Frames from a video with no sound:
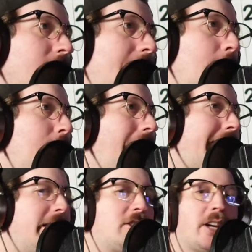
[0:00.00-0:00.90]
Keep
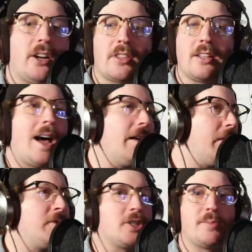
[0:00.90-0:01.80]
liking and sharing out the live.
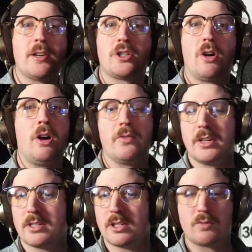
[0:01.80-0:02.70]
I'm going to just make sure all
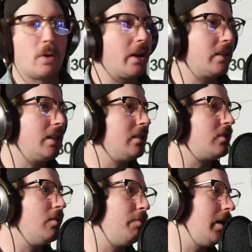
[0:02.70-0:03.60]
this is where it needs
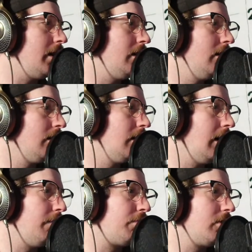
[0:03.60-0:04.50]
to be.
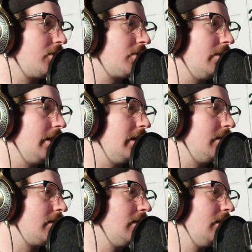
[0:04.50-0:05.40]
I'm pretty sure it
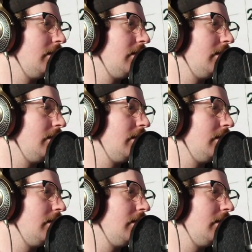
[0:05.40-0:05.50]
is.